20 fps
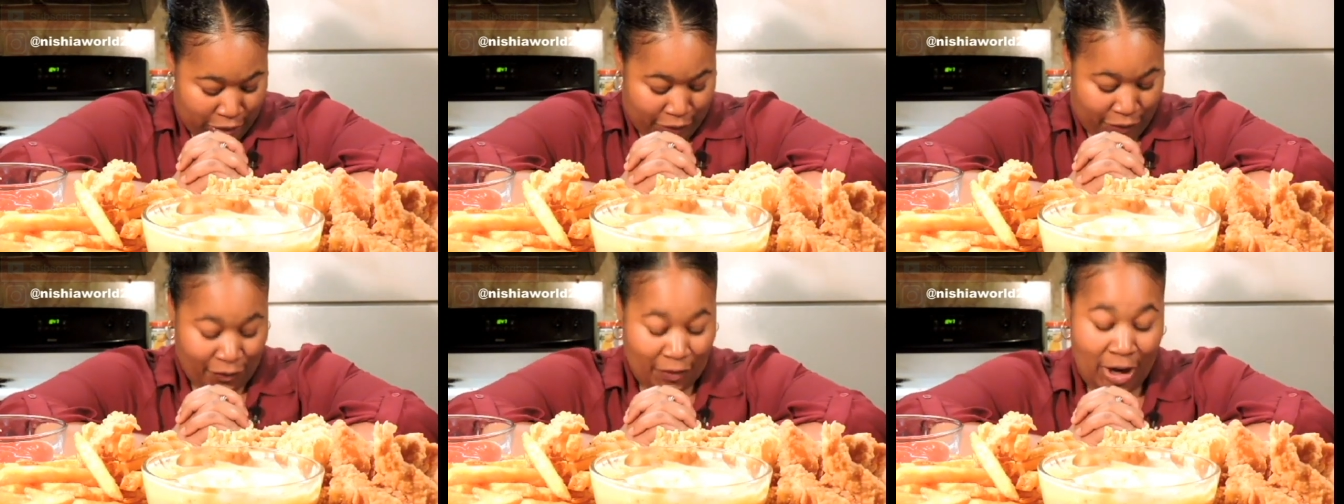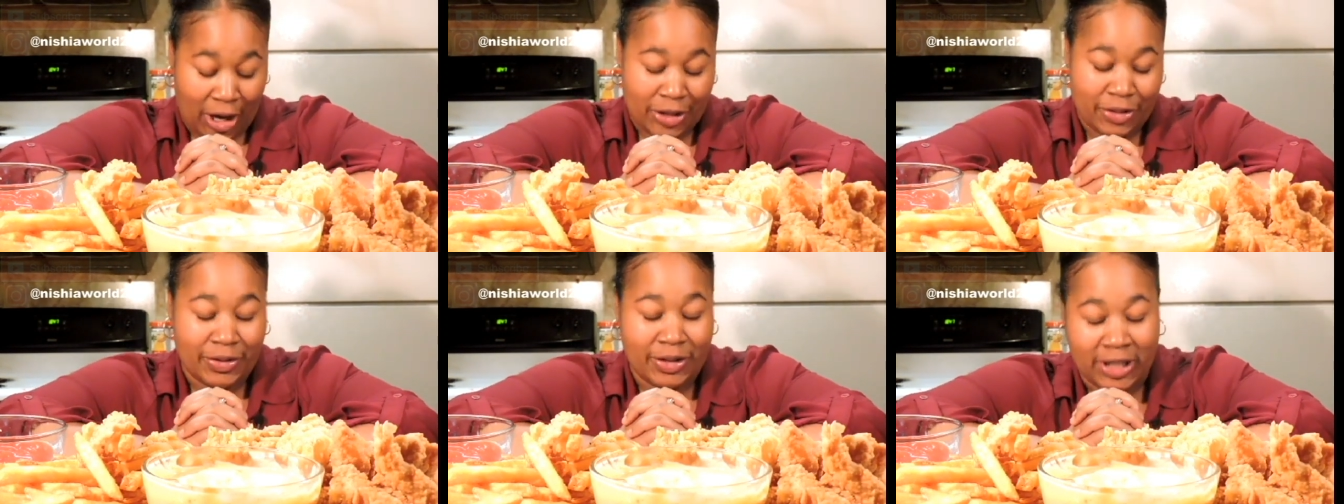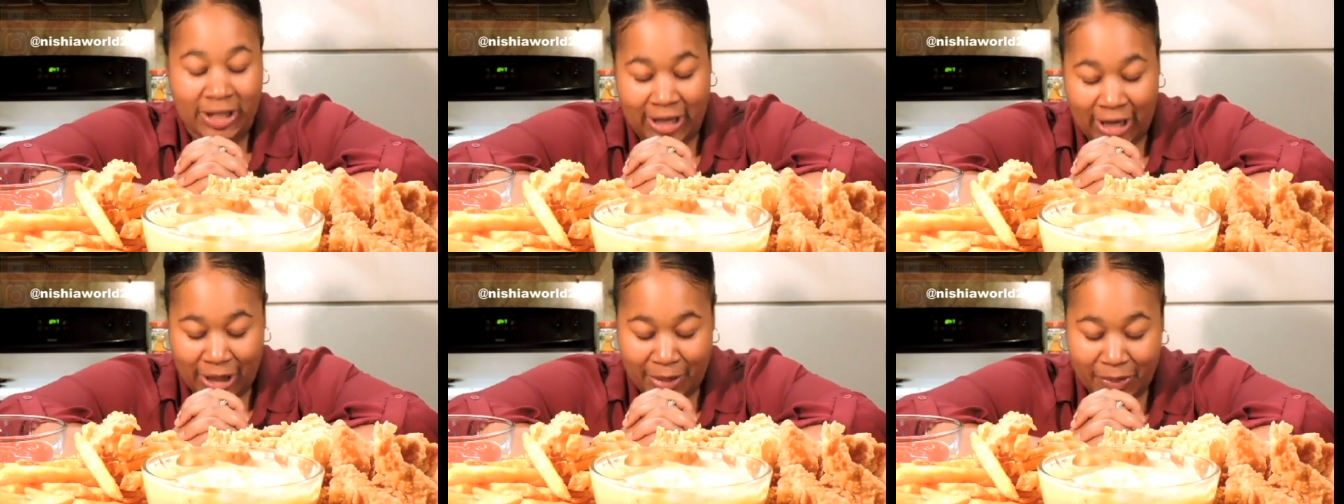Father, in
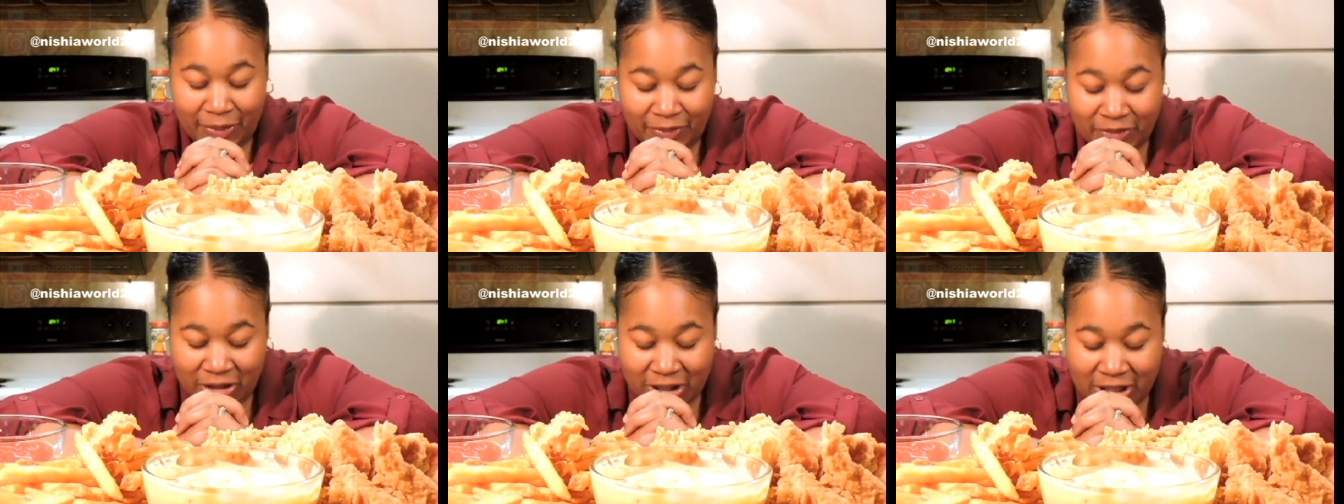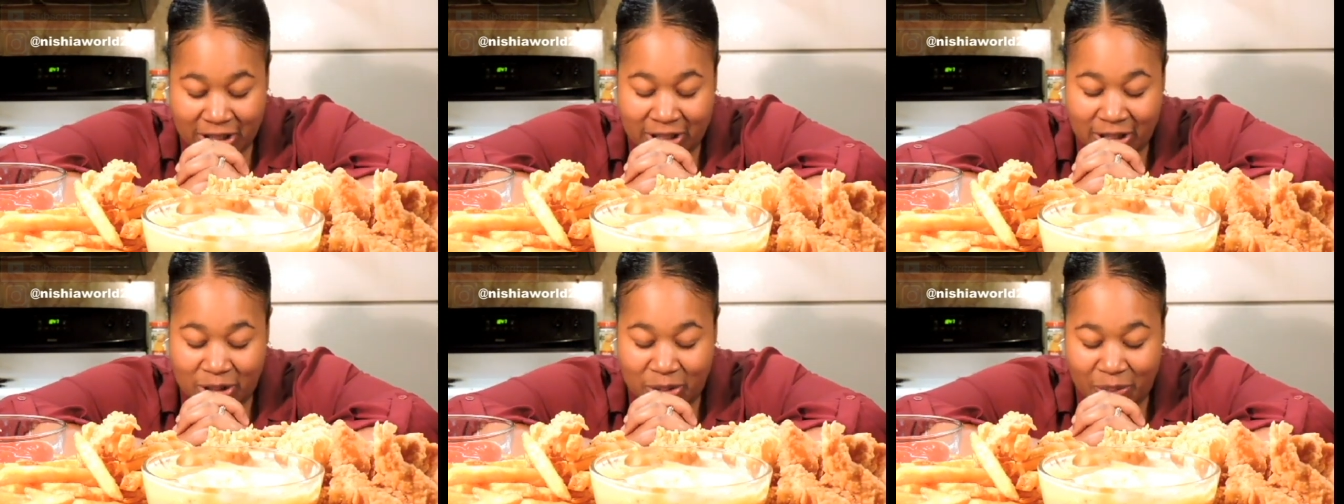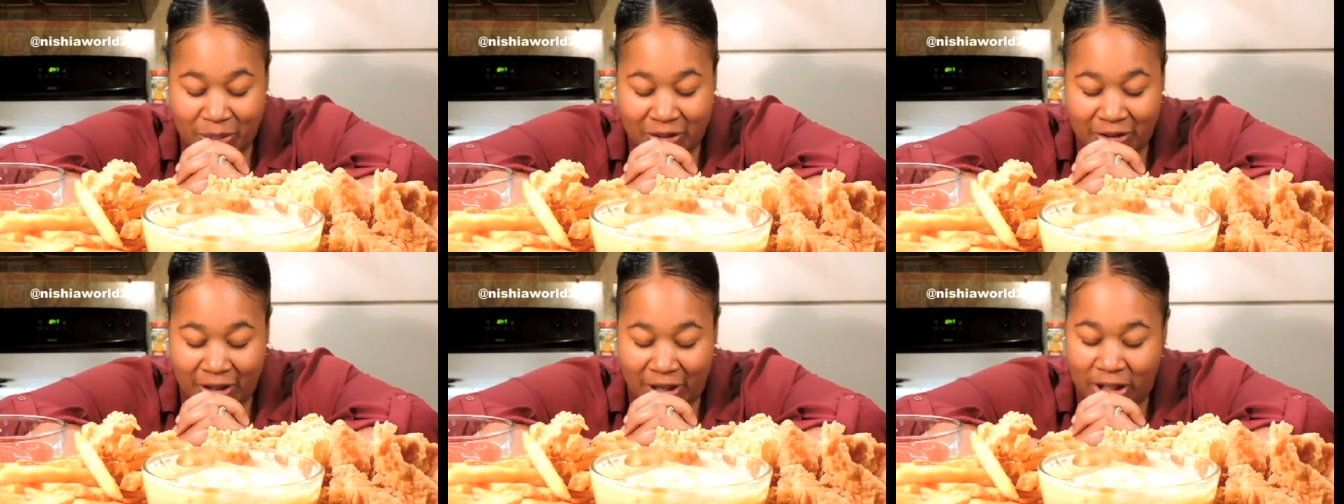the name of Jesus,
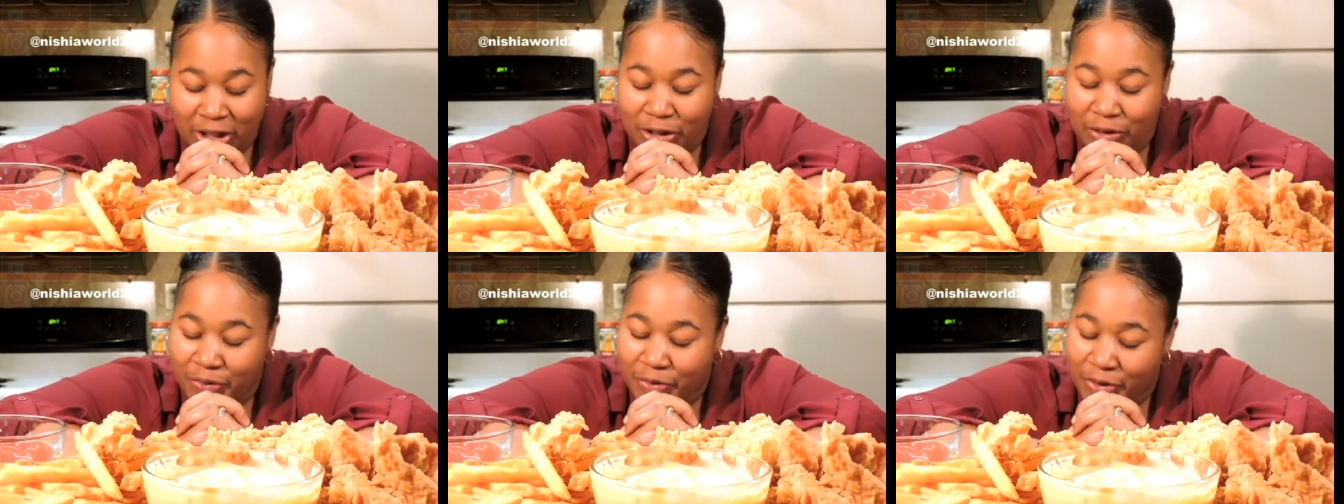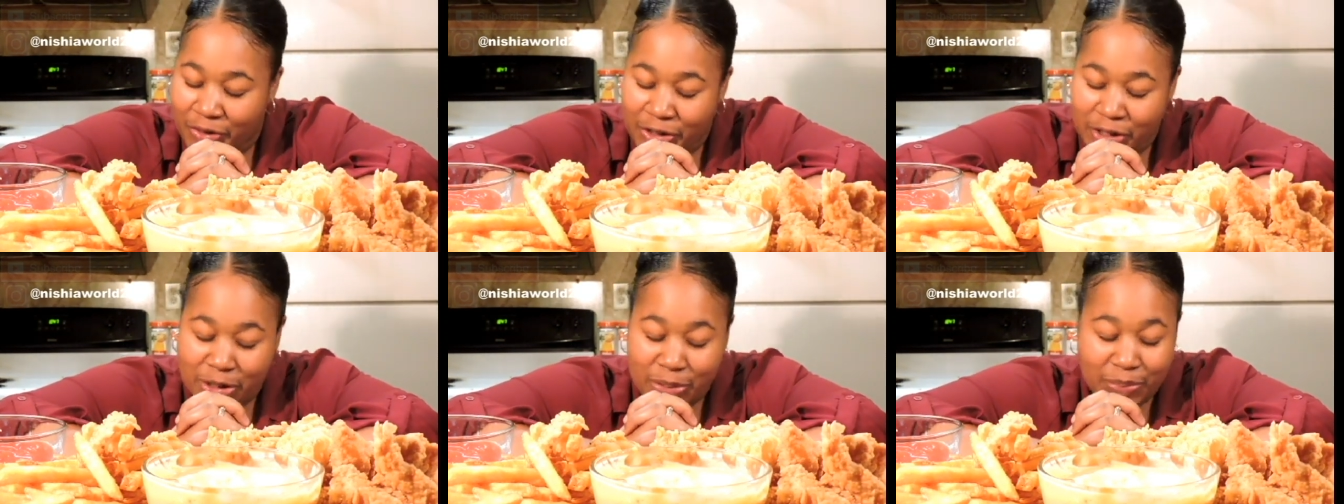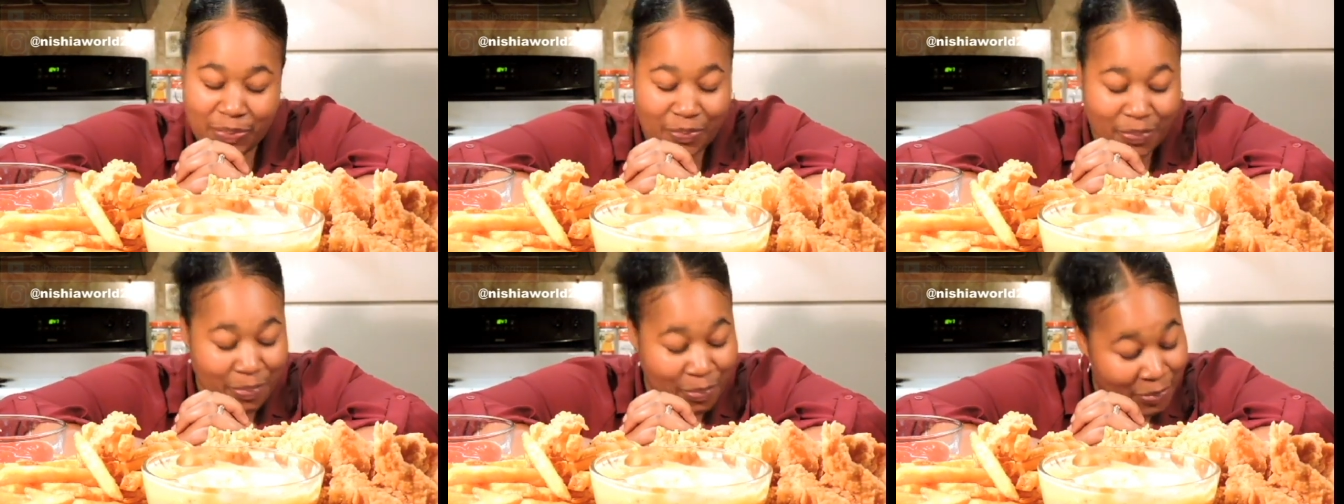we thank you for this
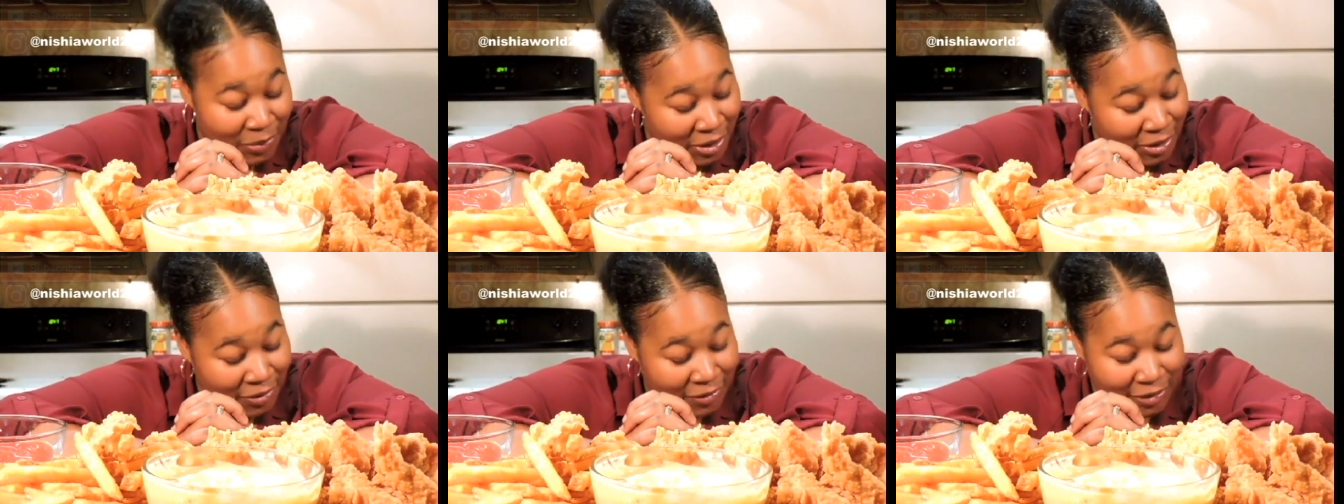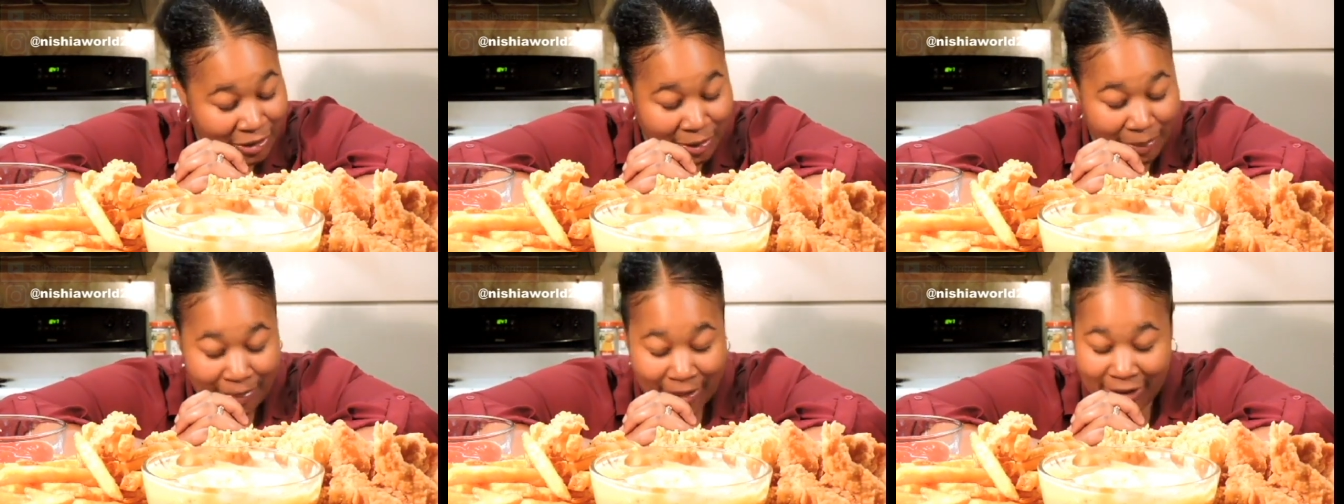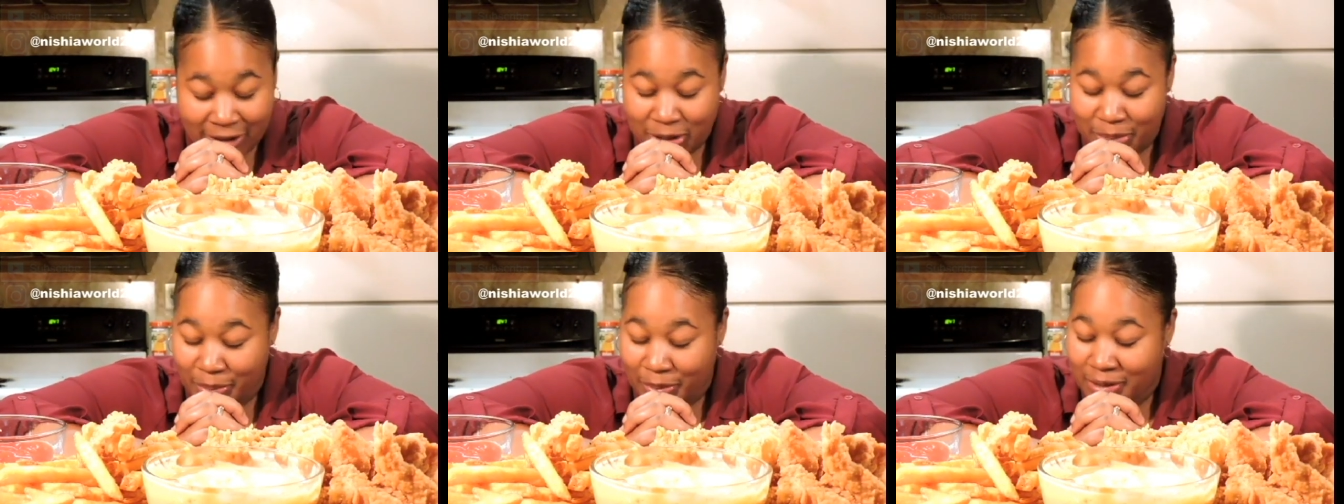meal that I'm
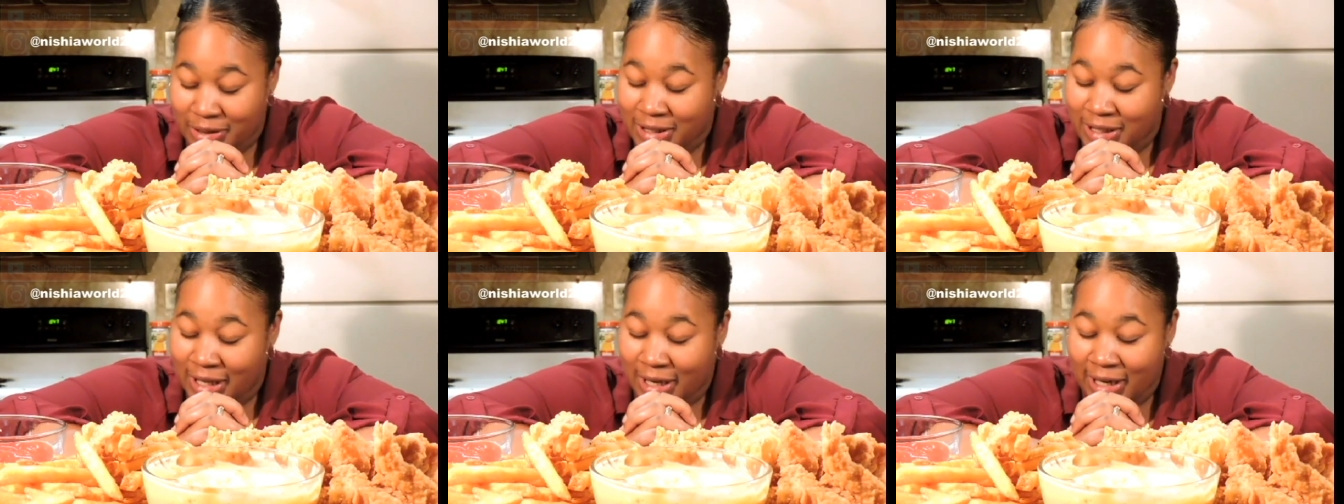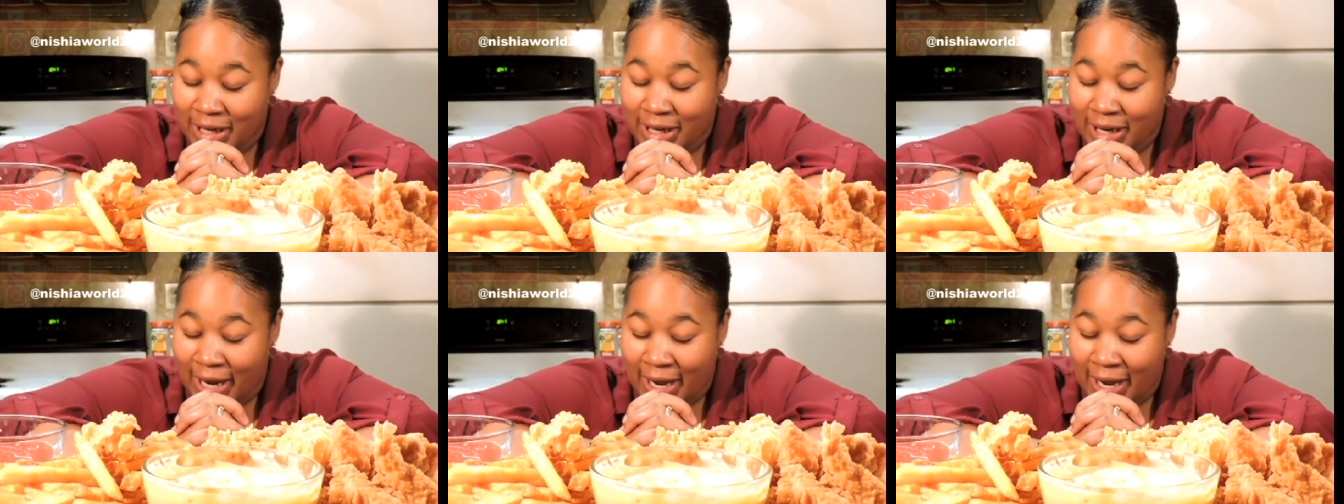about to partake.